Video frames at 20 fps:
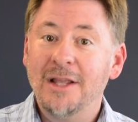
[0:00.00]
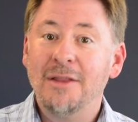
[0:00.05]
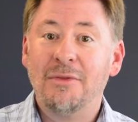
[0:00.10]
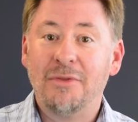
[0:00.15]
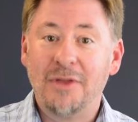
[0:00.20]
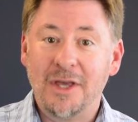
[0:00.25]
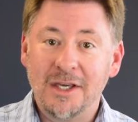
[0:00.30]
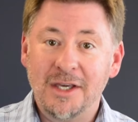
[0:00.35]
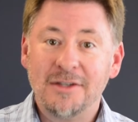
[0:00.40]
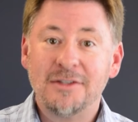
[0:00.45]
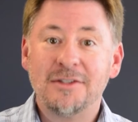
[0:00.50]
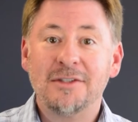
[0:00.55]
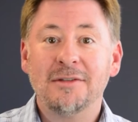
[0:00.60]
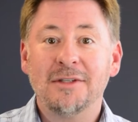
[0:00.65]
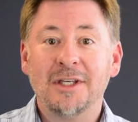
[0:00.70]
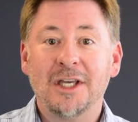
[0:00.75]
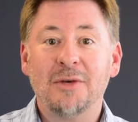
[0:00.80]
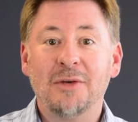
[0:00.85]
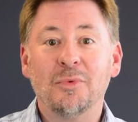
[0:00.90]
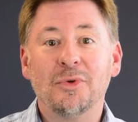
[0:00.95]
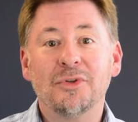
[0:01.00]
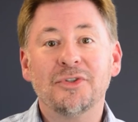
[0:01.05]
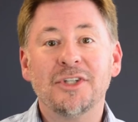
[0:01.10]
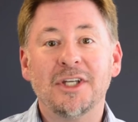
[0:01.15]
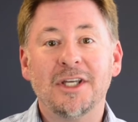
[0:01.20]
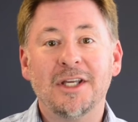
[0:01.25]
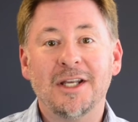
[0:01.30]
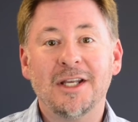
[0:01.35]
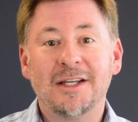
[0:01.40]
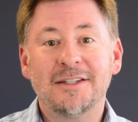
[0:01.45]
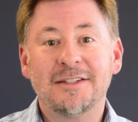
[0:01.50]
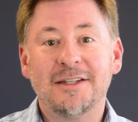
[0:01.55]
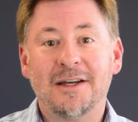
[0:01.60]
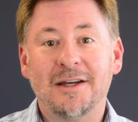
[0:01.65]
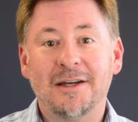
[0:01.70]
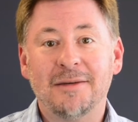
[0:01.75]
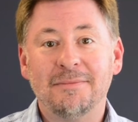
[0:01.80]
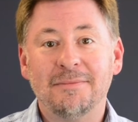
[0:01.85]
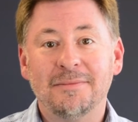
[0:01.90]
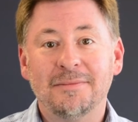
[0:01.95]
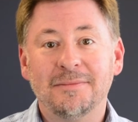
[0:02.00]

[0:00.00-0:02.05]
Thanks, and we'll see you next time.